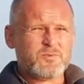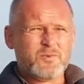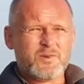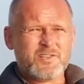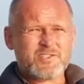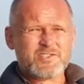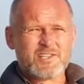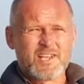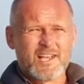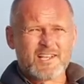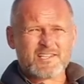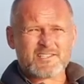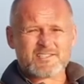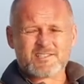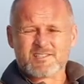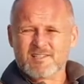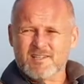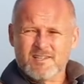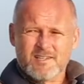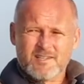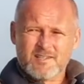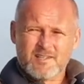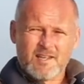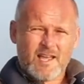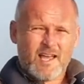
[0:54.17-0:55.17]
which
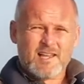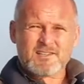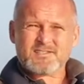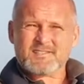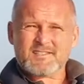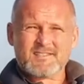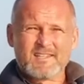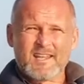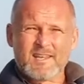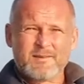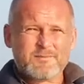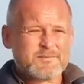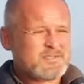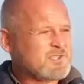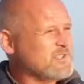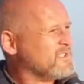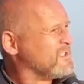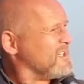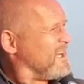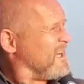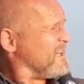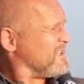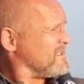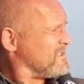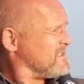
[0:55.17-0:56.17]
has, as the name
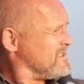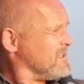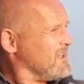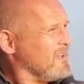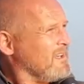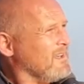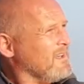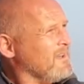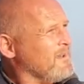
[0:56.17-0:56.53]
suggests,